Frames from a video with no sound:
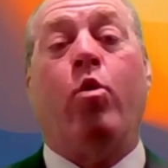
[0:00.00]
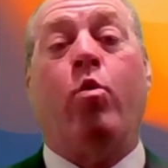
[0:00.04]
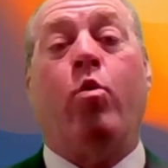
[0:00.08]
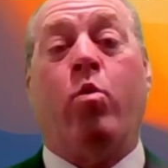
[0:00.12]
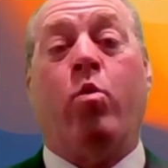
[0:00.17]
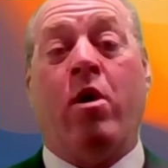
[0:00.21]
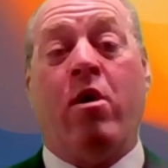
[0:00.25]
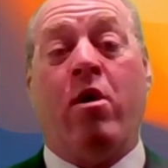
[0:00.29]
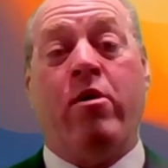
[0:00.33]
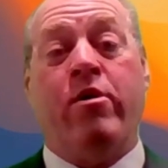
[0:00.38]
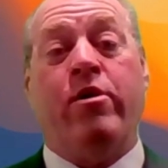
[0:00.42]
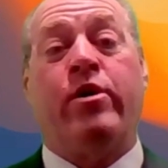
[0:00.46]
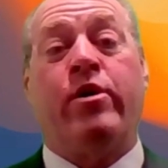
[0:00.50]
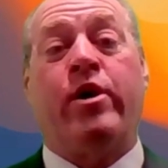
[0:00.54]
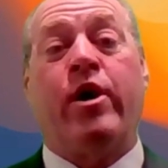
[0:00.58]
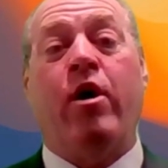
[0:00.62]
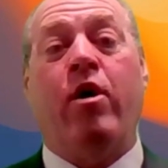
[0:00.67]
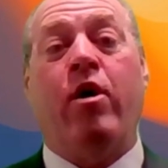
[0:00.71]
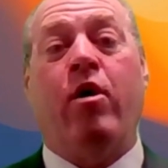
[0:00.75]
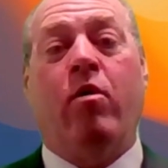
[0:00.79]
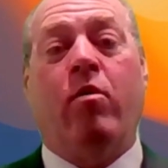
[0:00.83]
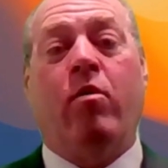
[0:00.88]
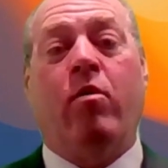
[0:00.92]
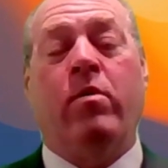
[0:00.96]
where you
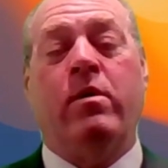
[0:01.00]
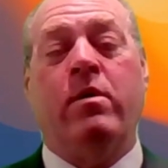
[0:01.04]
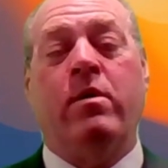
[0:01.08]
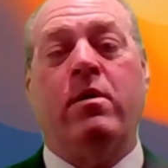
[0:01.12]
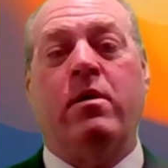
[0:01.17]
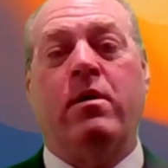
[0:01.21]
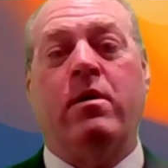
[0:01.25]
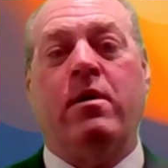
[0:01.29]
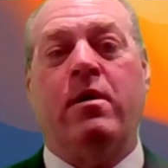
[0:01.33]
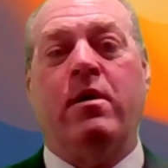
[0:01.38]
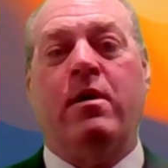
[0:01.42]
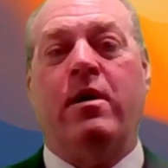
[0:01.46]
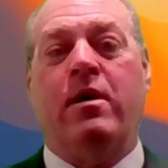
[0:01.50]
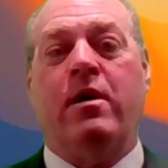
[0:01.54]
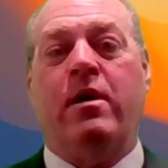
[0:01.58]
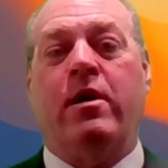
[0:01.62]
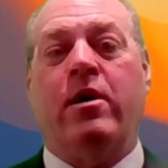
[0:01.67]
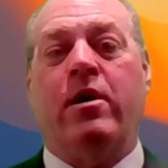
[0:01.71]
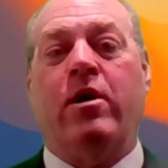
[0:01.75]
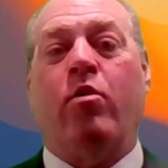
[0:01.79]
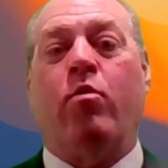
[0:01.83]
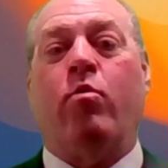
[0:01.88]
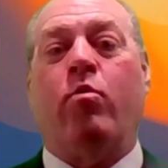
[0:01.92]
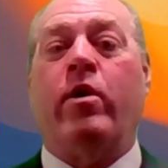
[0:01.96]
go
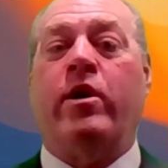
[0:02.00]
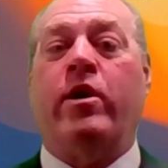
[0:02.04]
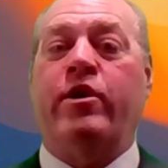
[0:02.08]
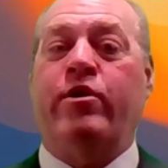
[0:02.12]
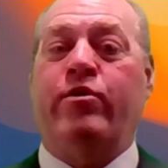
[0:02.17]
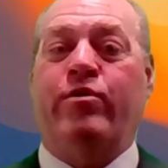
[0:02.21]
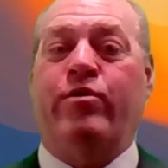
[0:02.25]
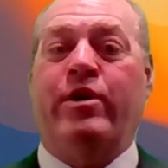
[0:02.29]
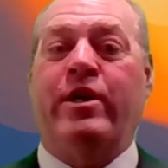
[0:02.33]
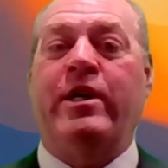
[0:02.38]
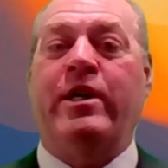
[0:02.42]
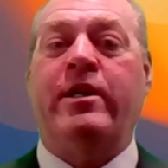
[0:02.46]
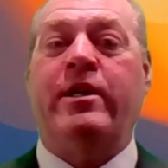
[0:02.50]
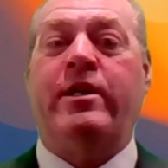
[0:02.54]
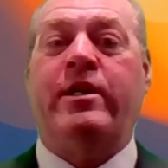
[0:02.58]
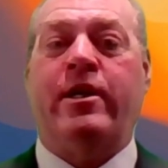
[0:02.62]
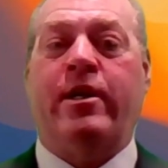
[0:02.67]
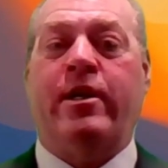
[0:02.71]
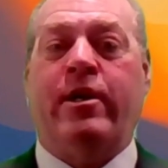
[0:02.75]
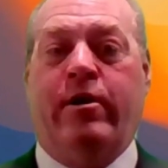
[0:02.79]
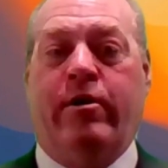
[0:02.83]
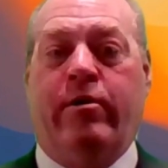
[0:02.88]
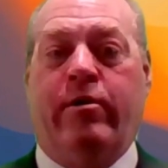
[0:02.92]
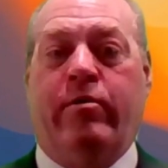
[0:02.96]
when you need
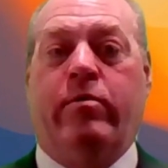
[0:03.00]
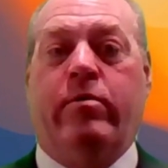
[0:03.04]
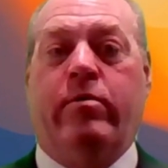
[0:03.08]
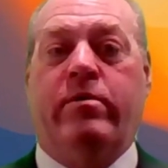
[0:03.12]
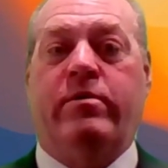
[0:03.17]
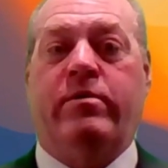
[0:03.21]
to know.